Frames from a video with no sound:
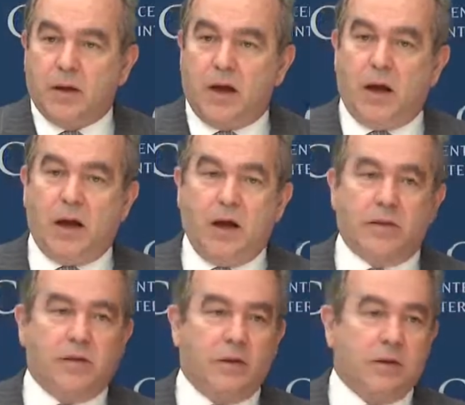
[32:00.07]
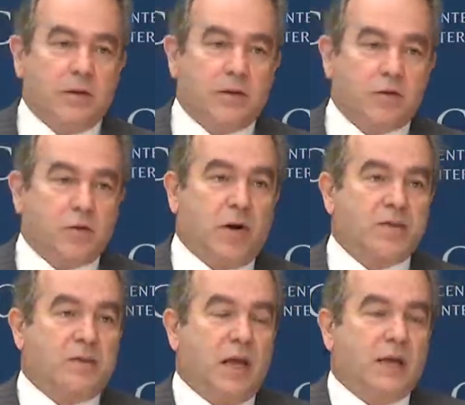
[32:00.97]
Uh, the
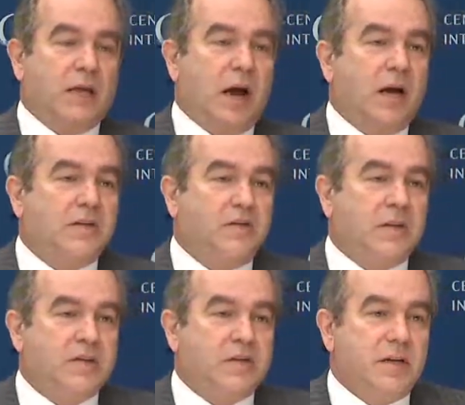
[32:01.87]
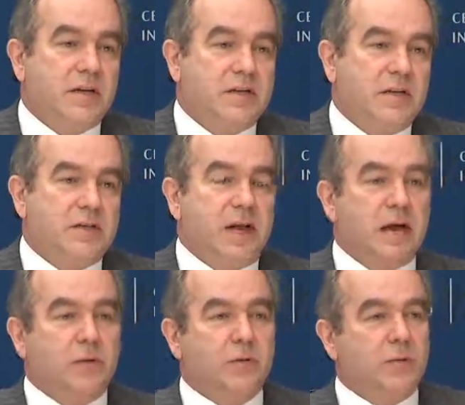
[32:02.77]
trust and confidence that exists
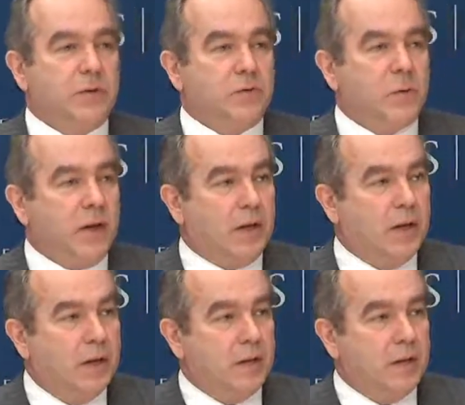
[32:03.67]
not only between